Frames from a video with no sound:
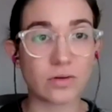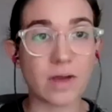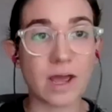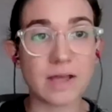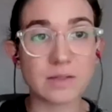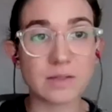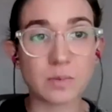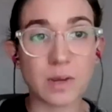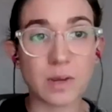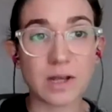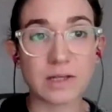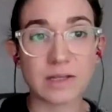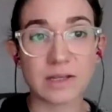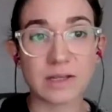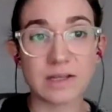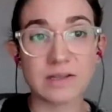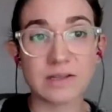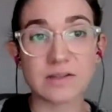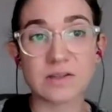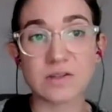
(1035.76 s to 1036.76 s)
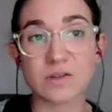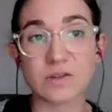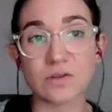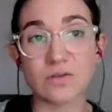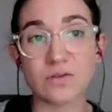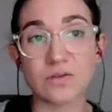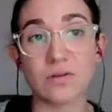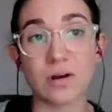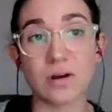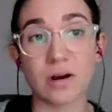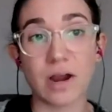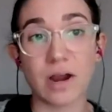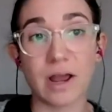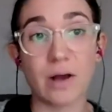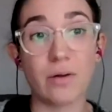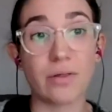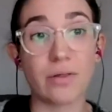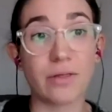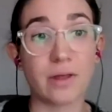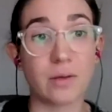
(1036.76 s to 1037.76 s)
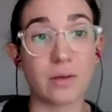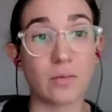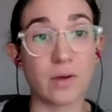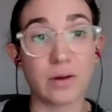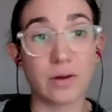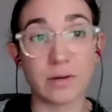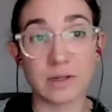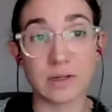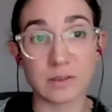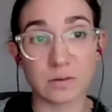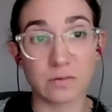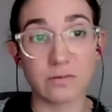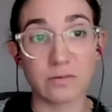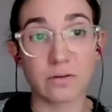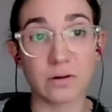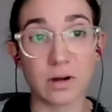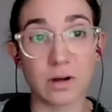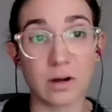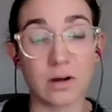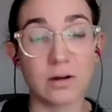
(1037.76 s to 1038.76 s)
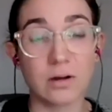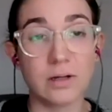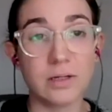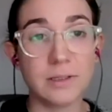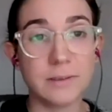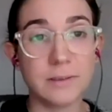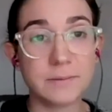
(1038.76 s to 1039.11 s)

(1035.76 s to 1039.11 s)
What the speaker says: aspect is to our health and wellness overall.